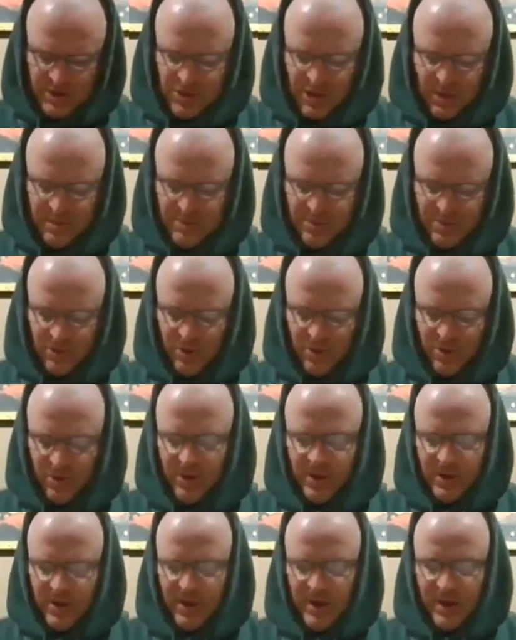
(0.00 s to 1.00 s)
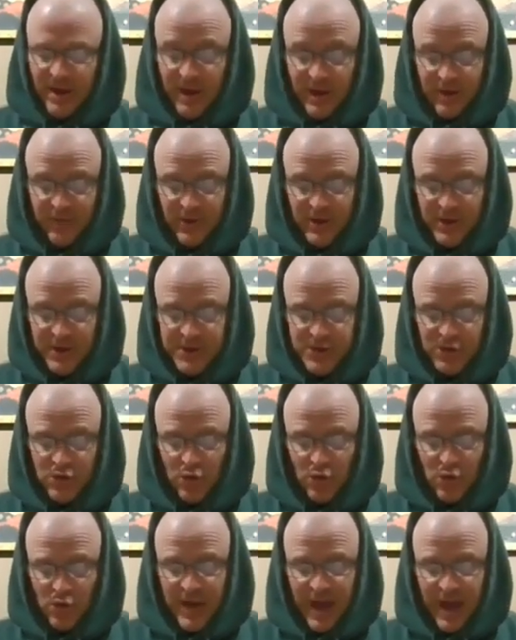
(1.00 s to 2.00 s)
Chapter 11 is
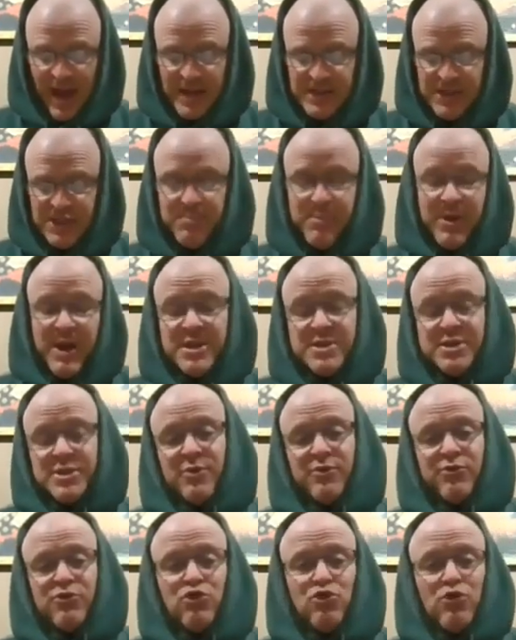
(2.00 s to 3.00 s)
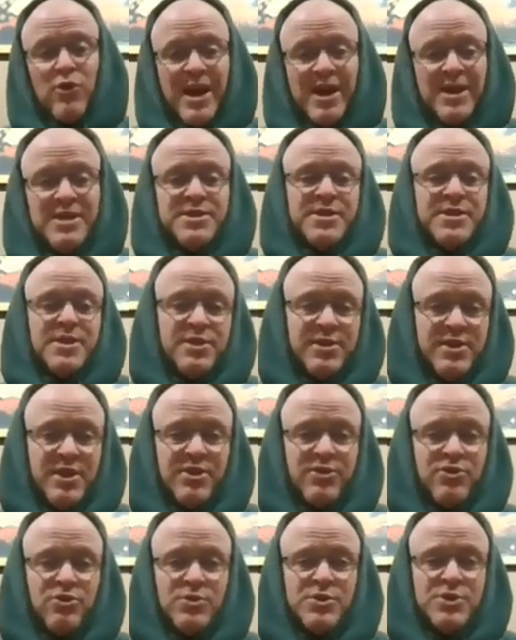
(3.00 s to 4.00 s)
called Aspects of
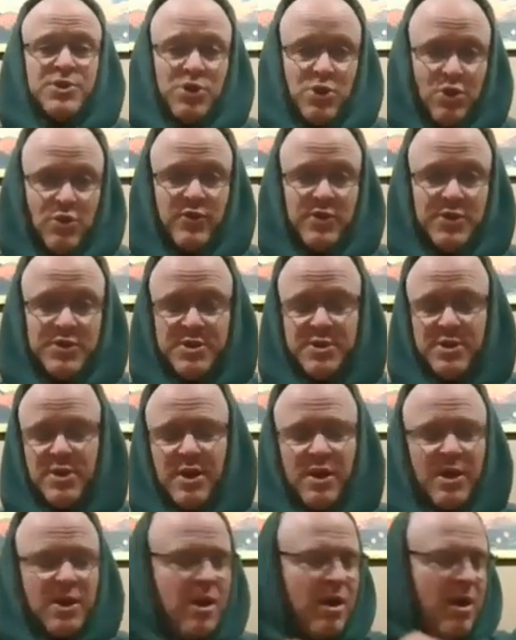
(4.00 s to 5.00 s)
Transcendental Service.